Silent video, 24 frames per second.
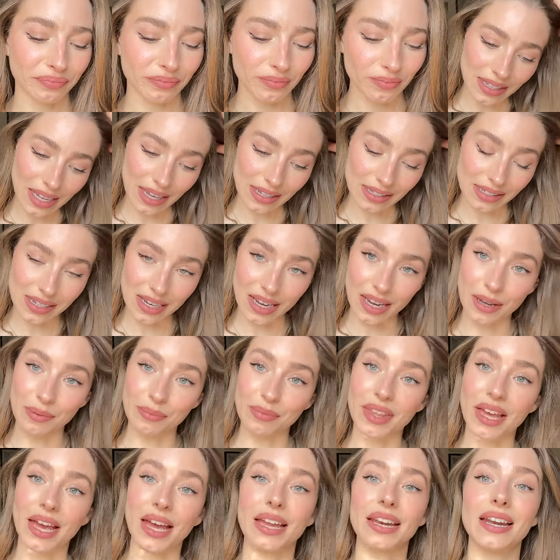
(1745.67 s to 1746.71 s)
Last time
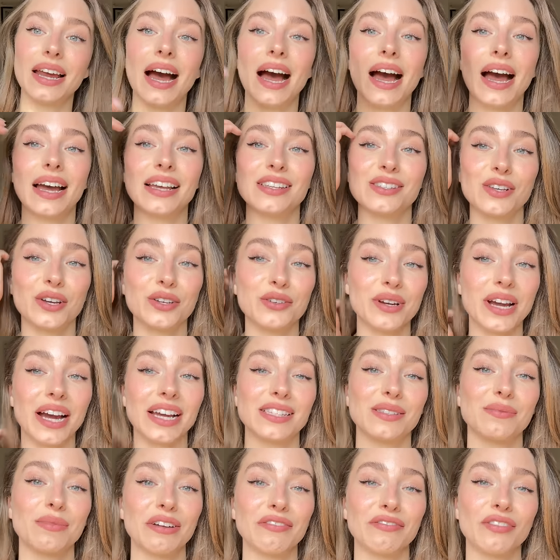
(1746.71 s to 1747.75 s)
that I saw you guys
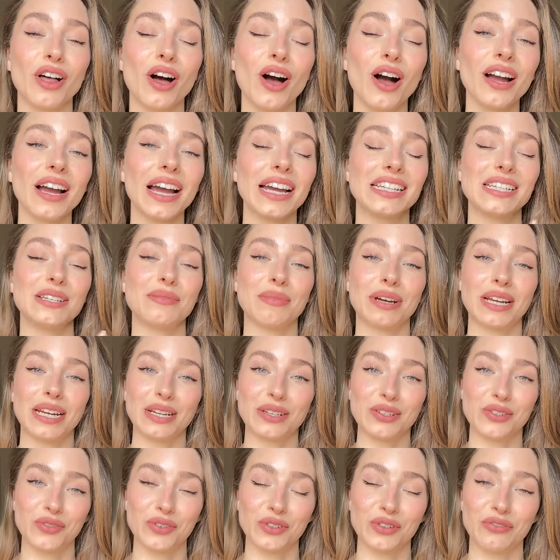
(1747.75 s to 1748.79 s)
in my vlog, I did my
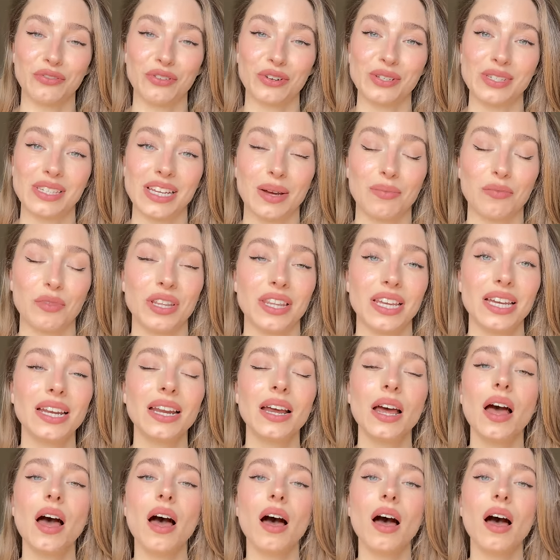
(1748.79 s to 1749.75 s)
nails for the first time with it.